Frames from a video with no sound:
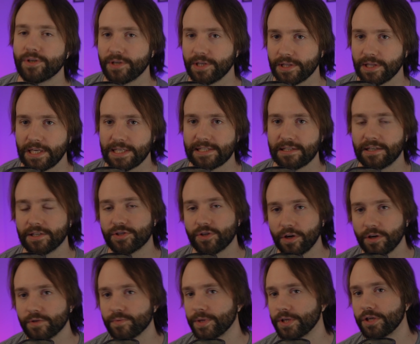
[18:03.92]
in this, and I
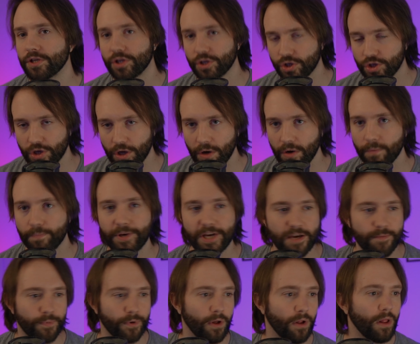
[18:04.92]
started as wizard to show
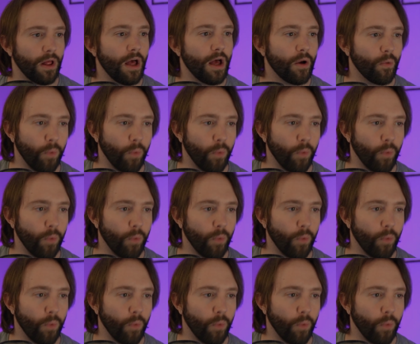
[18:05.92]
people